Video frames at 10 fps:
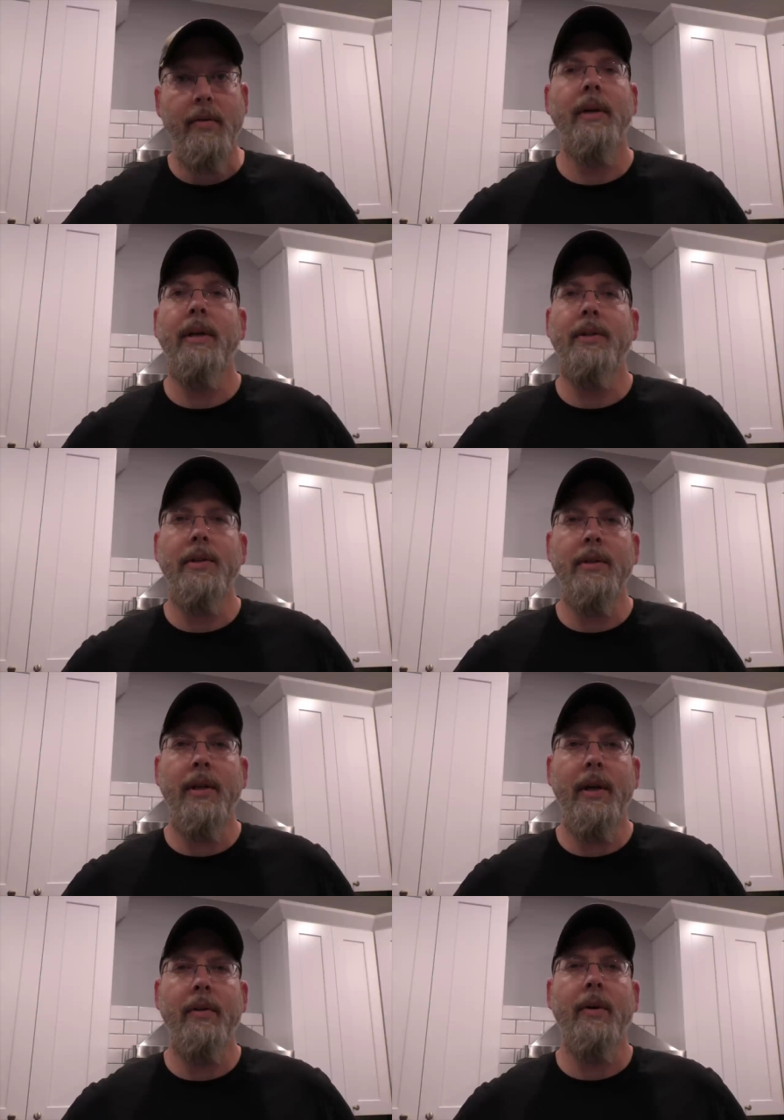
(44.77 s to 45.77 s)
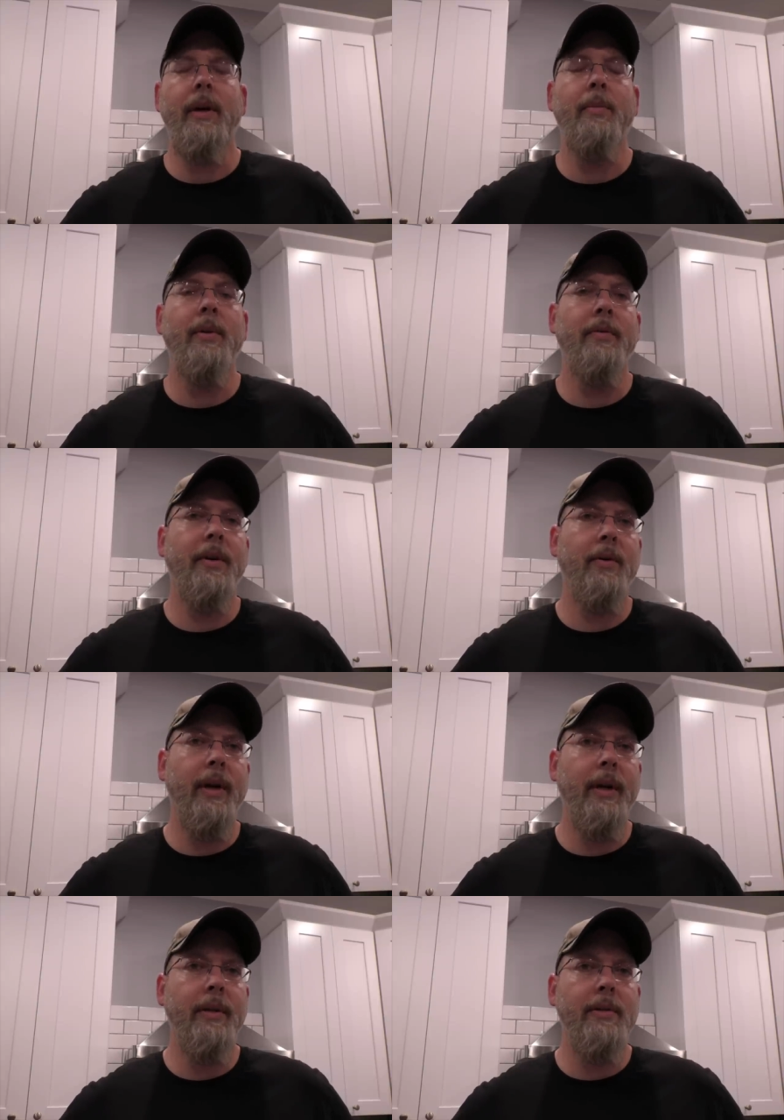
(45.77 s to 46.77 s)
And it's just going to have a couple of
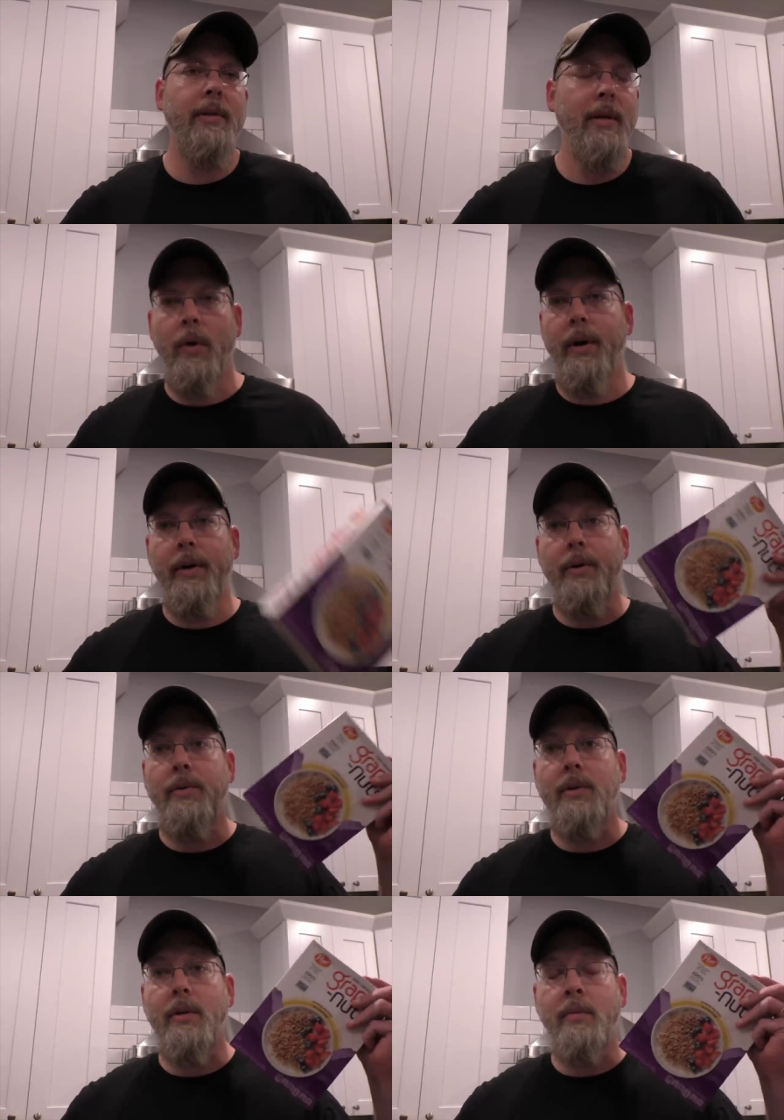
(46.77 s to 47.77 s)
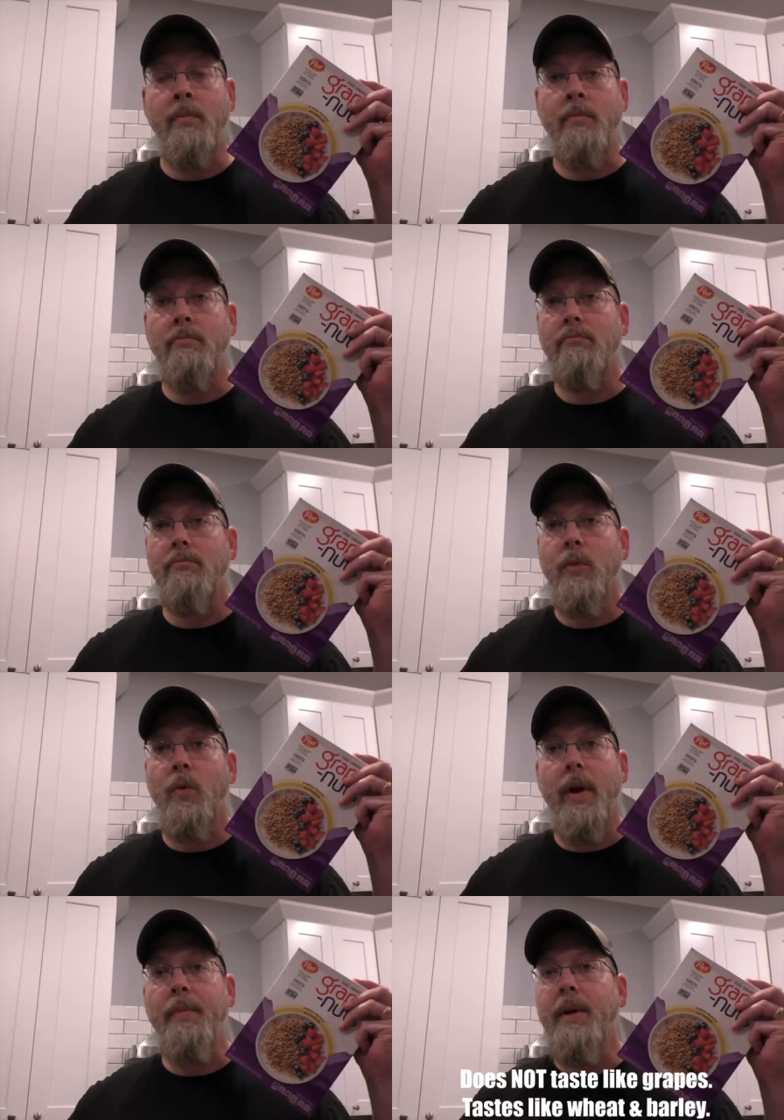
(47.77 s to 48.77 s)
ingredients. We're going to do some
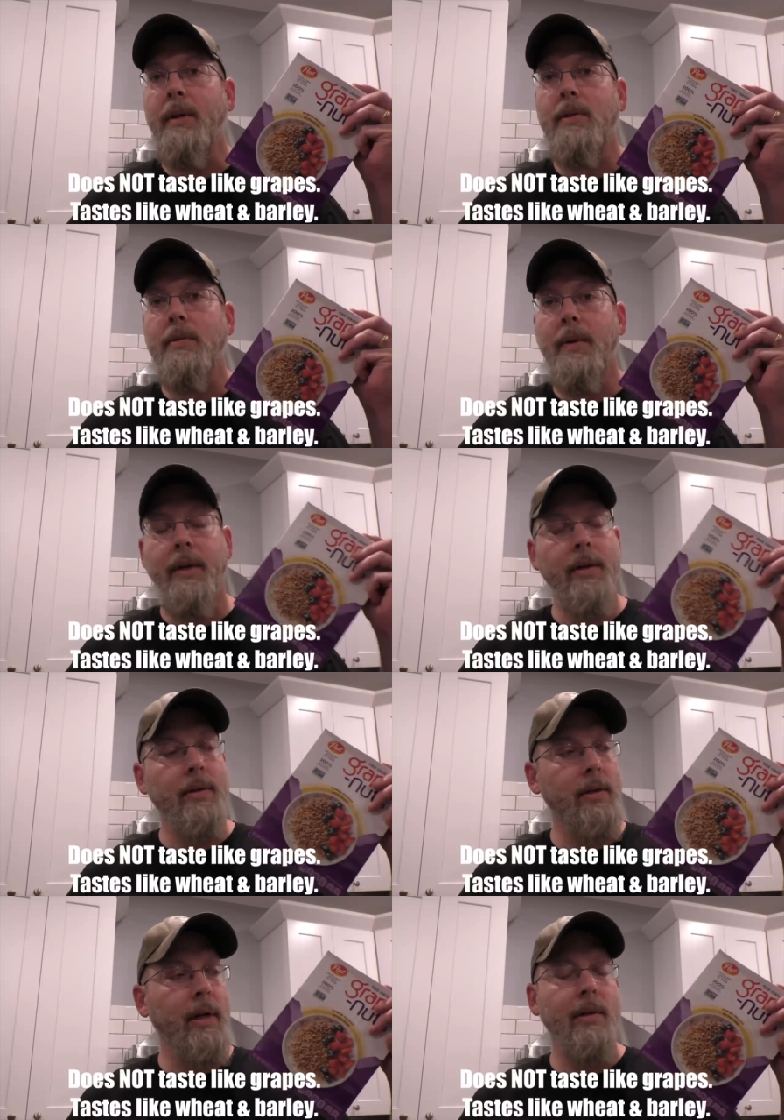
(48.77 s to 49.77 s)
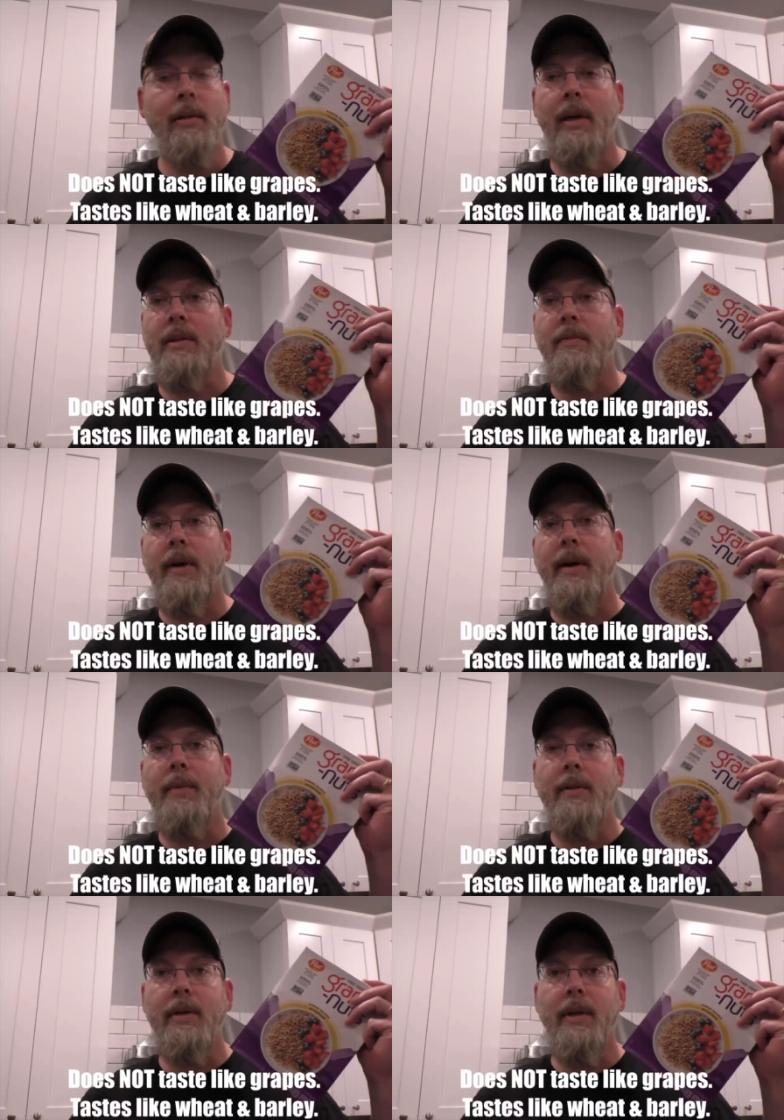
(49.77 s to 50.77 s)
grape nuts because it has lots of
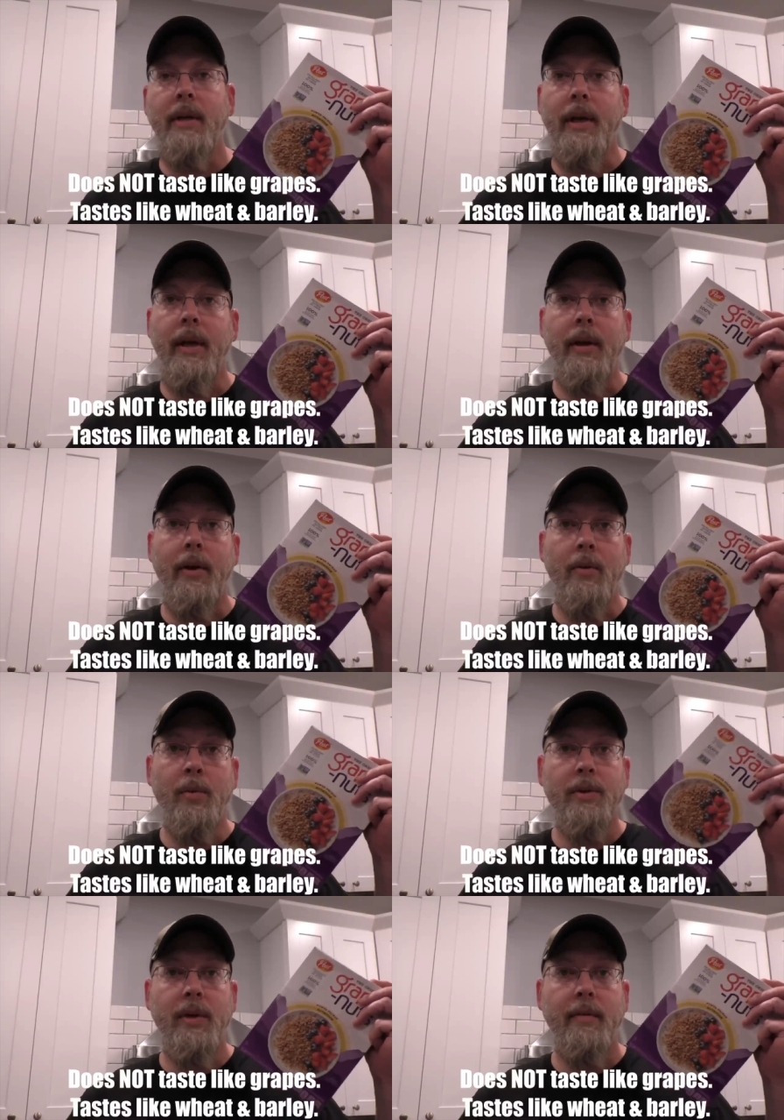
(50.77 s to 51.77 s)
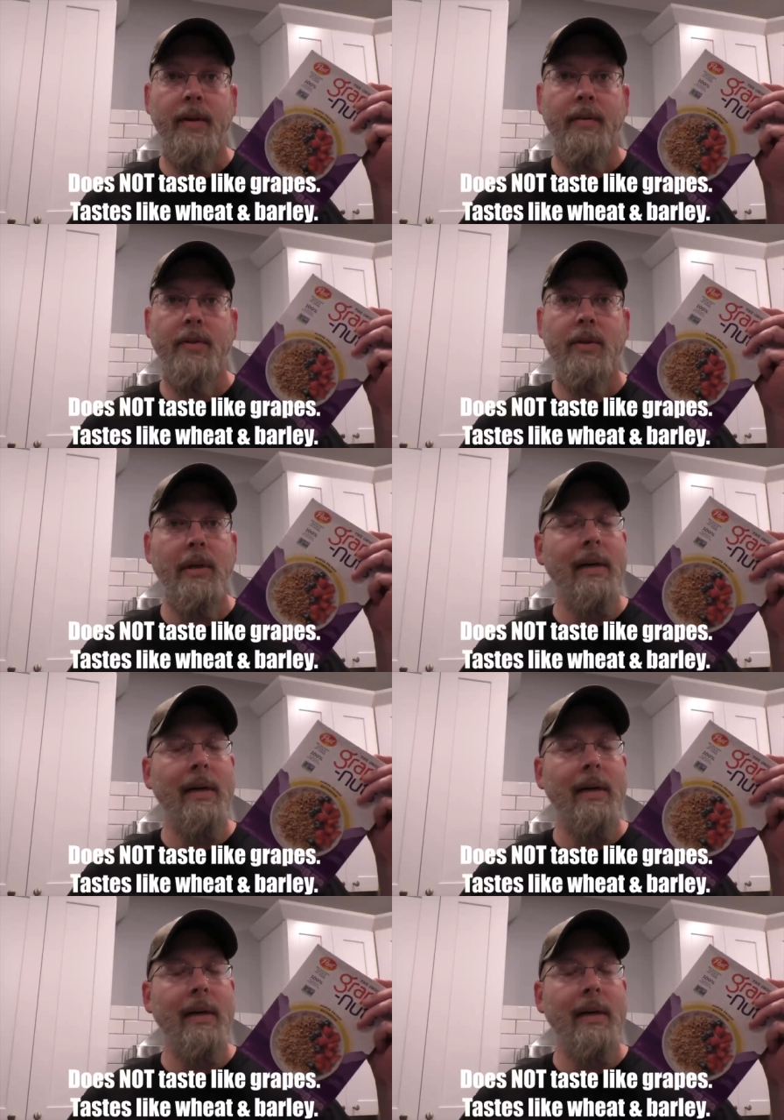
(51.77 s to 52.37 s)
vitamins in it and no preservatives.